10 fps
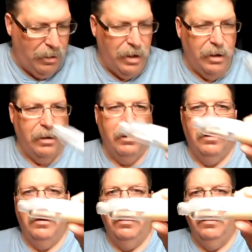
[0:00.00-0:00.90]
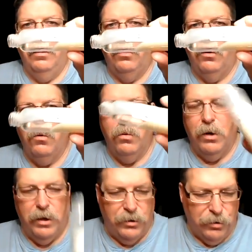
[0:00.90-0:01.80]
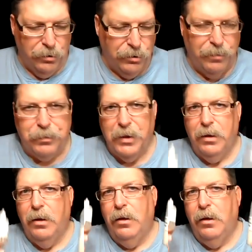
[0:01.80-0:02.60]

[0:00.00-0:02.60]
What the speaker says: than the Corn Huskers,